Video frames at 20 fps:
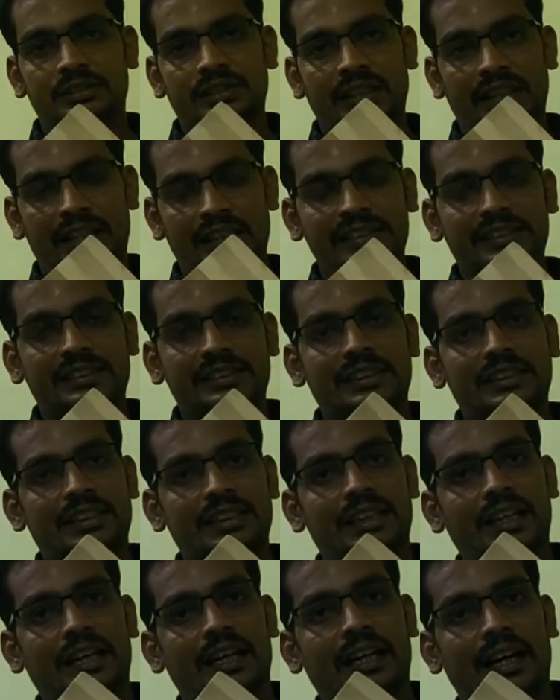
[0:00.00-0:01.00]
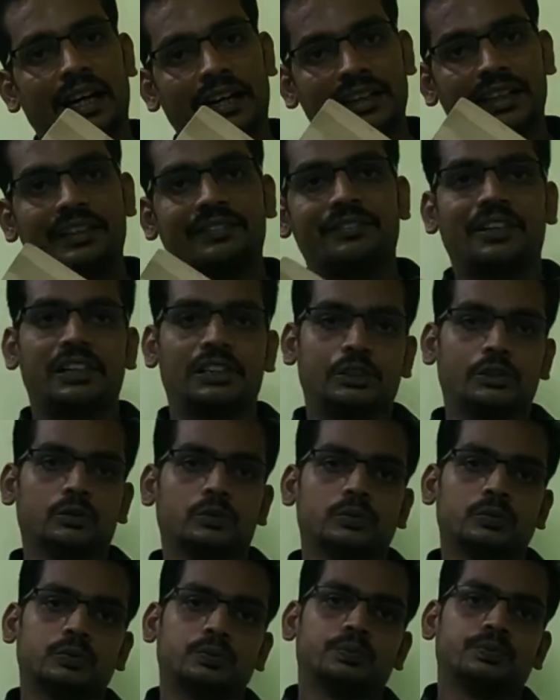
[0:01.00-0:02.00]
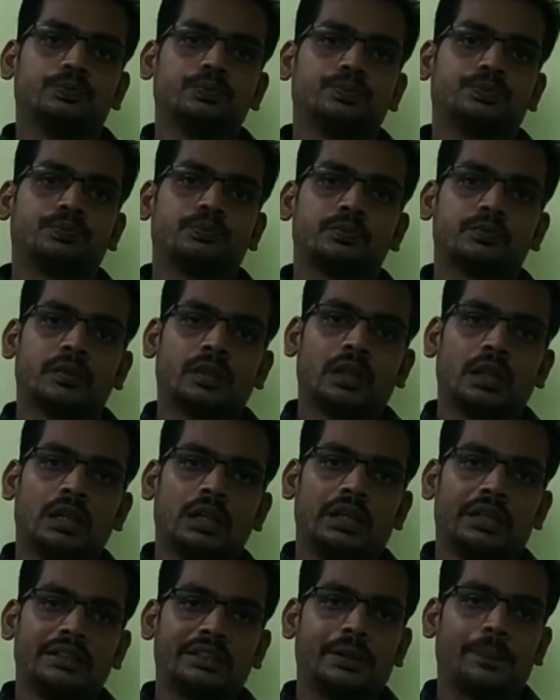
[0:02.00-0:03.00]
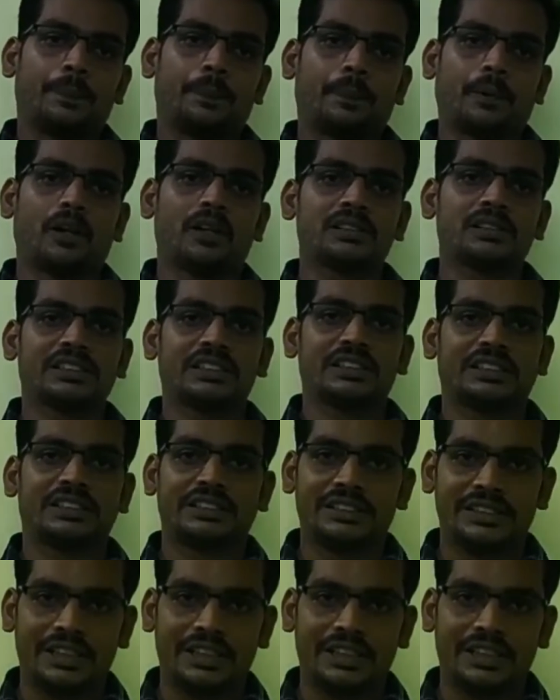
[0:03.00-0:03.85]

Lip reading: as higher value. The process